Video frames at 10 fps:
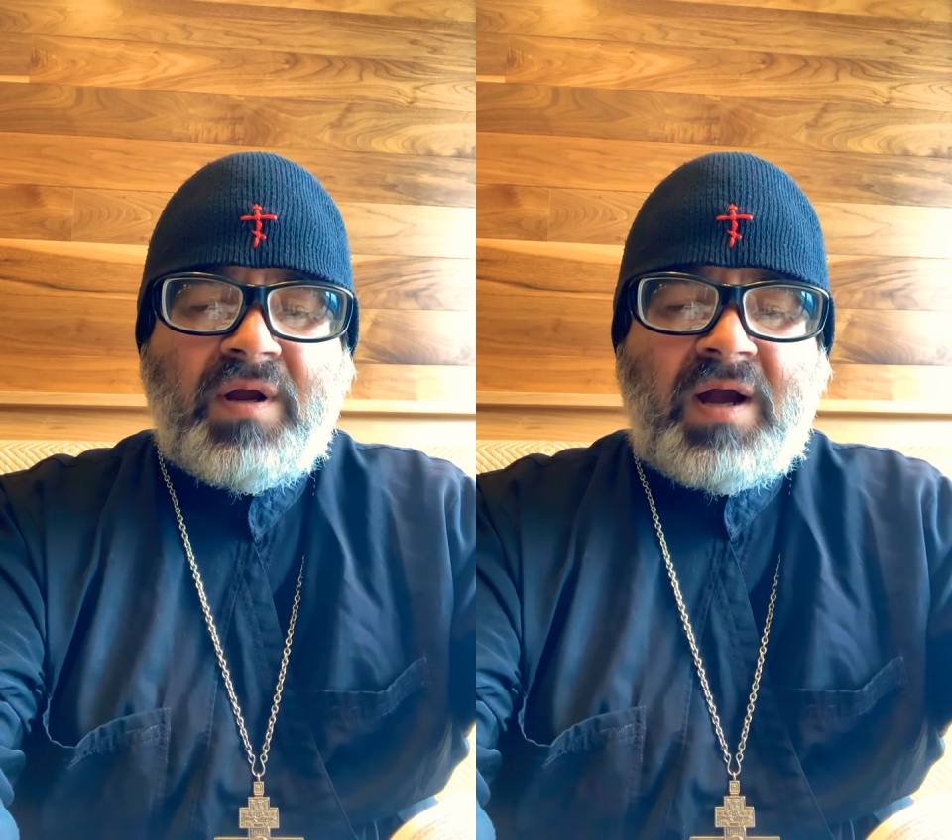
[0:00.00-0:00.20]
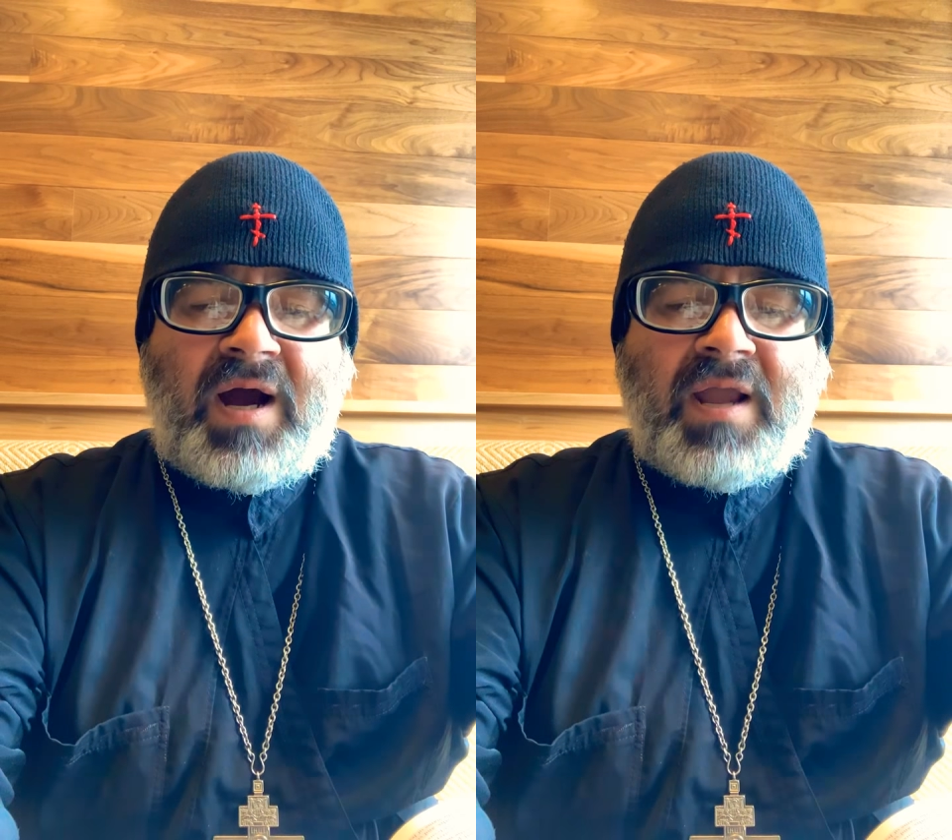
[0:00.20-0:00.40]

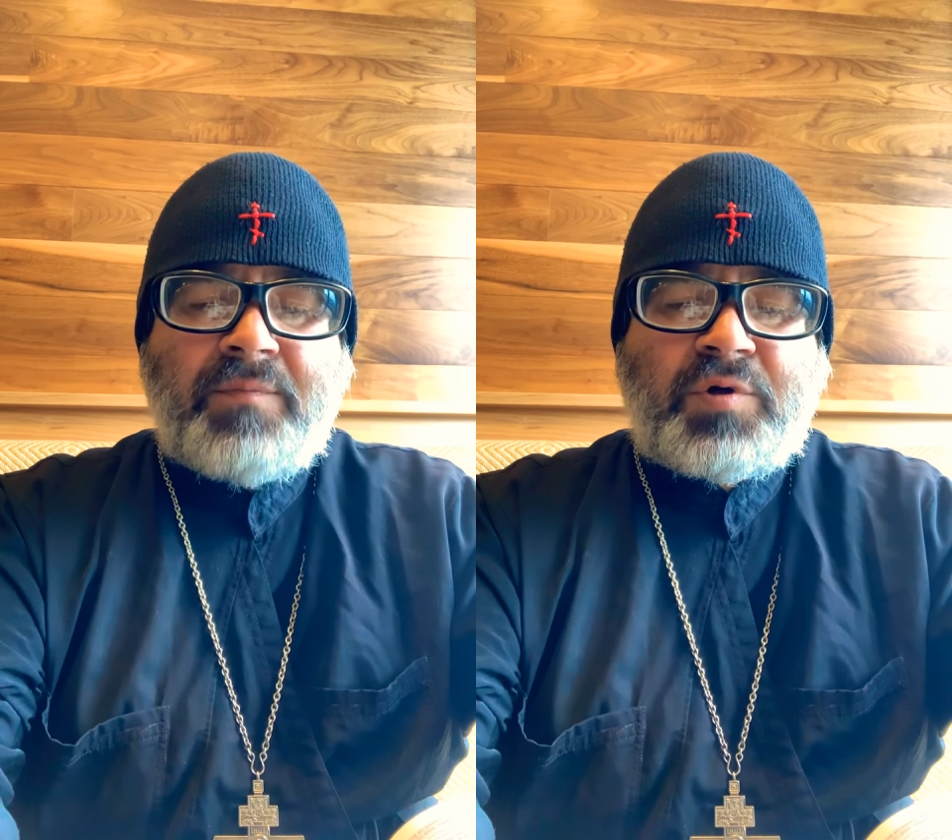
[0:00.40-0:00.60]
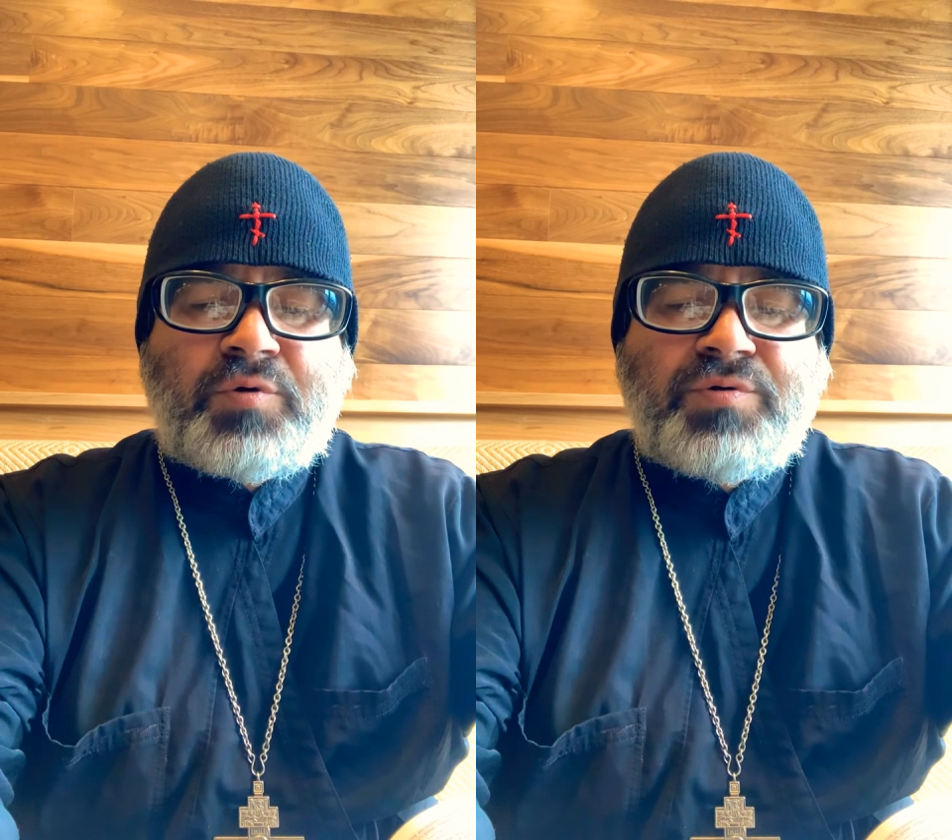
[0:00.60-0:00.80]
I
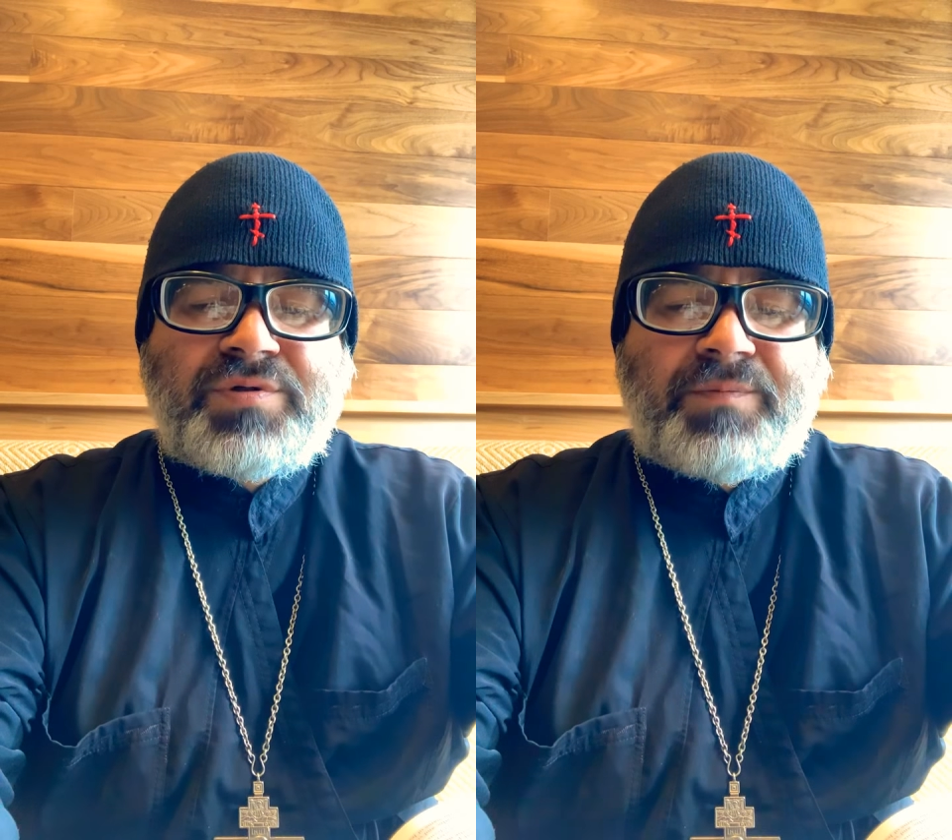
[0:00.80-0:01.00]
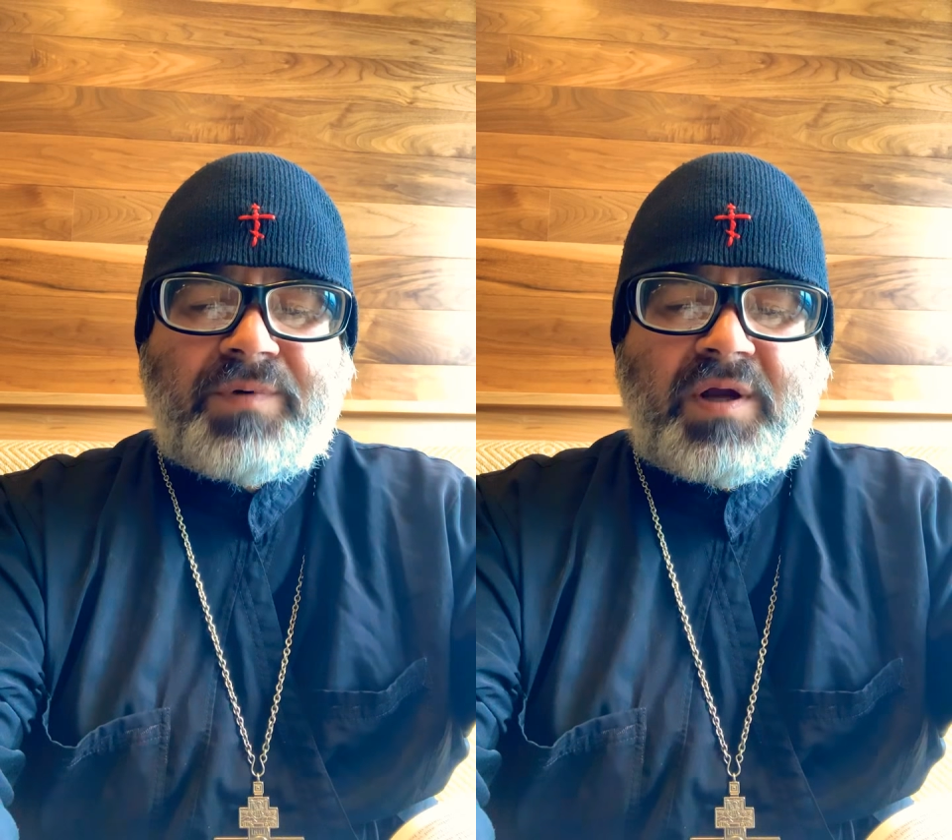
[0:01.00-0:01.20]
am
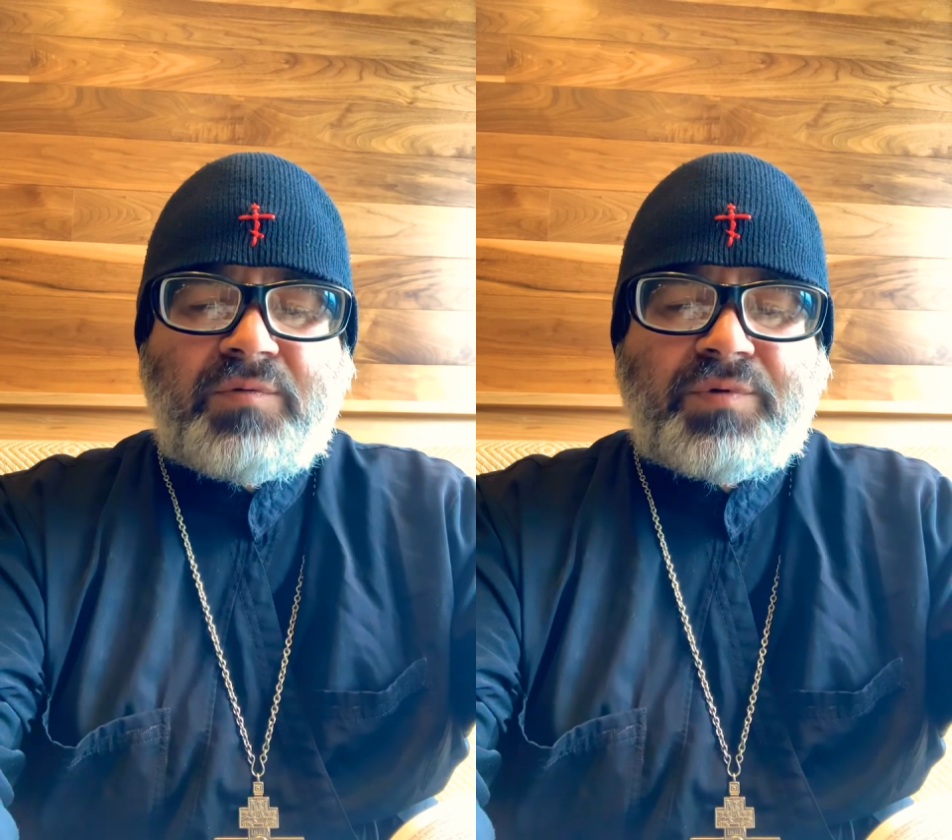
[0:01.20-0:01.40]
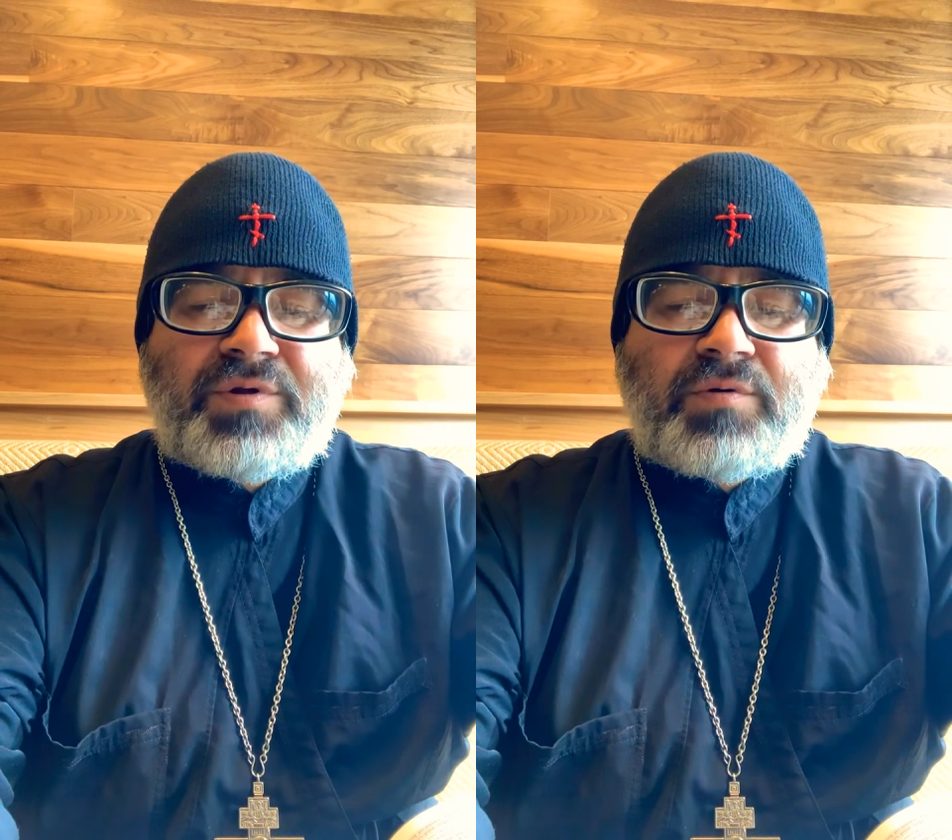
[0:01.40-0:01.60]
crucified
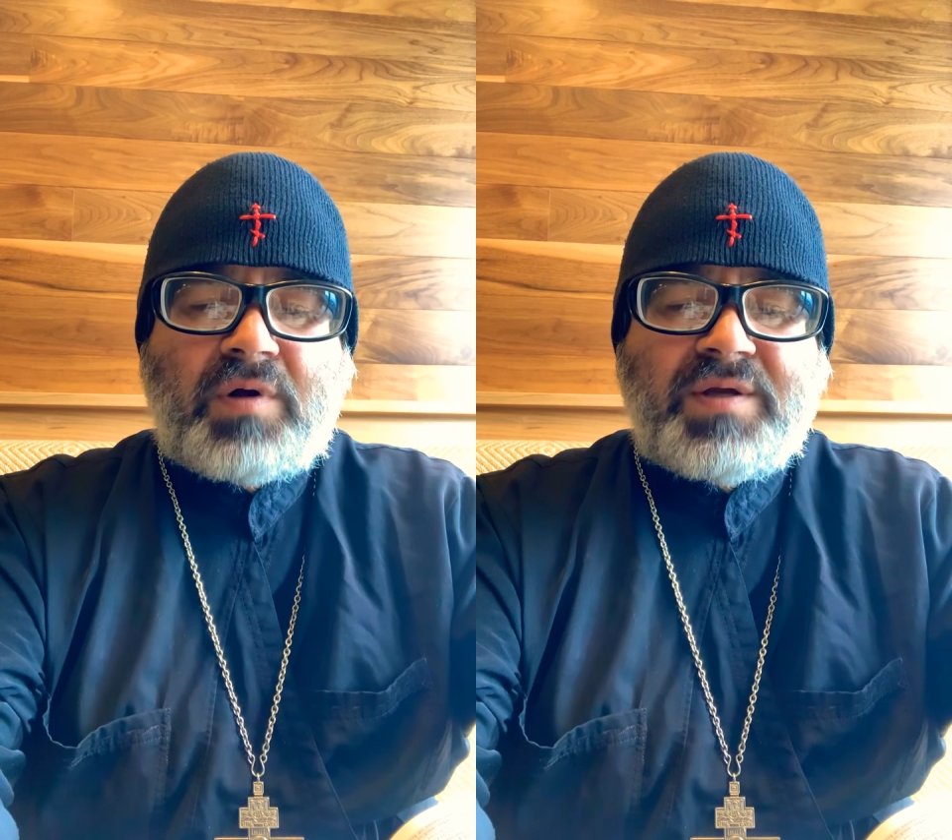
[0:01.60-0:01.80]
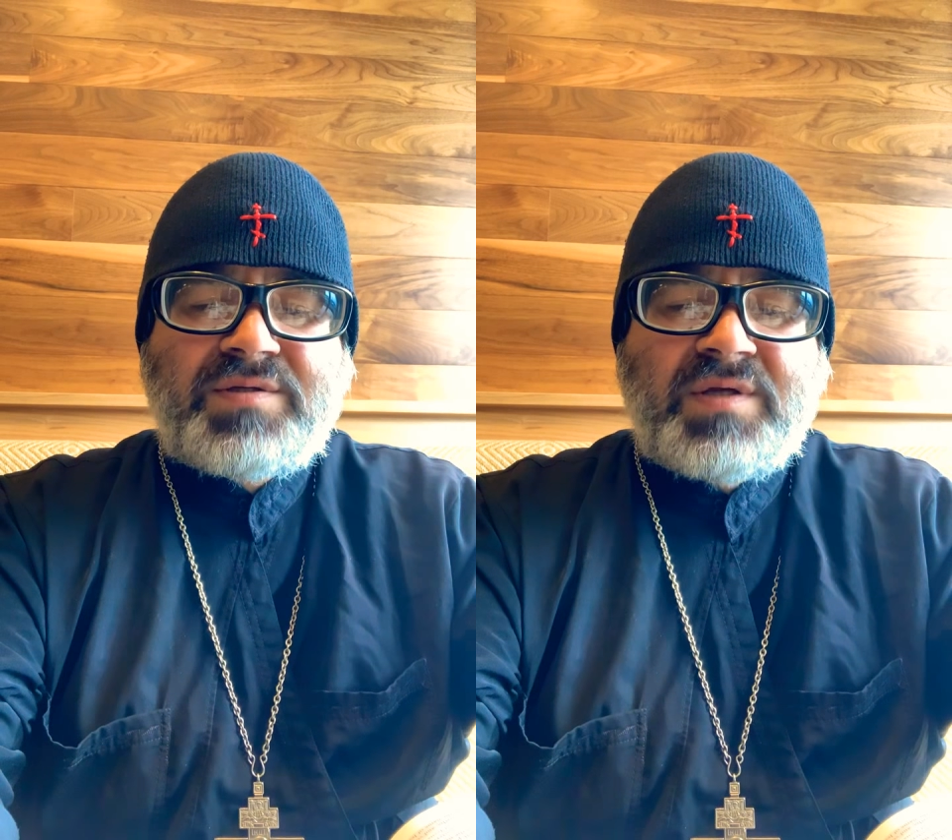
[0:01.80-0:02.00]
with
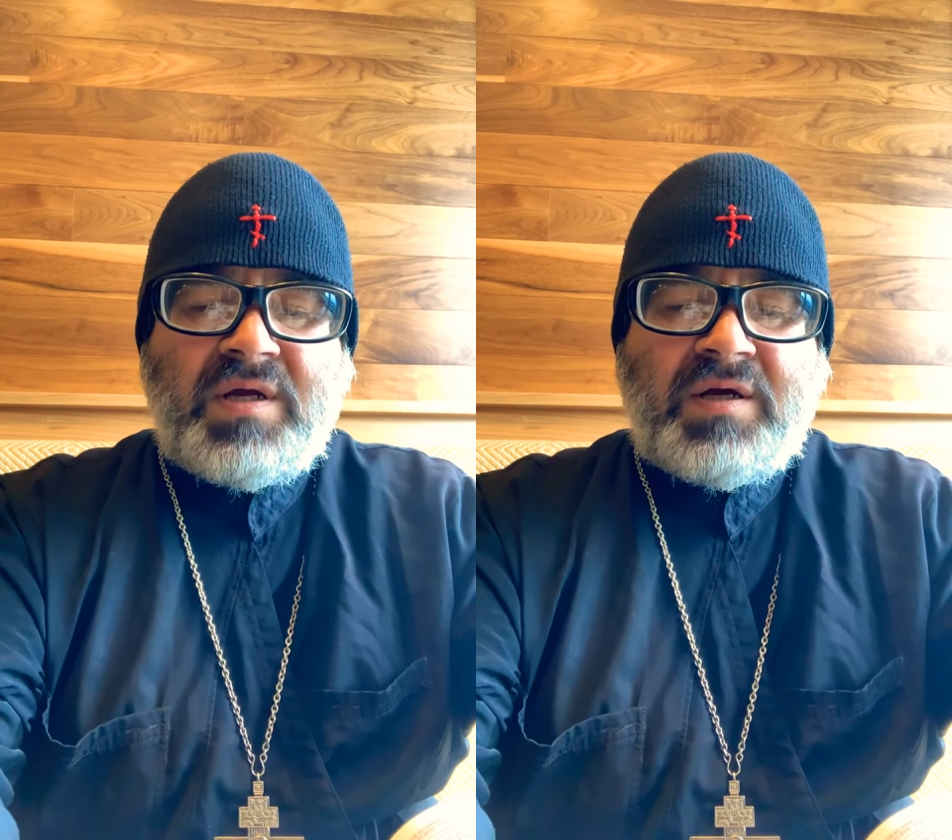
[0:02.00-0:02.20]
Christ.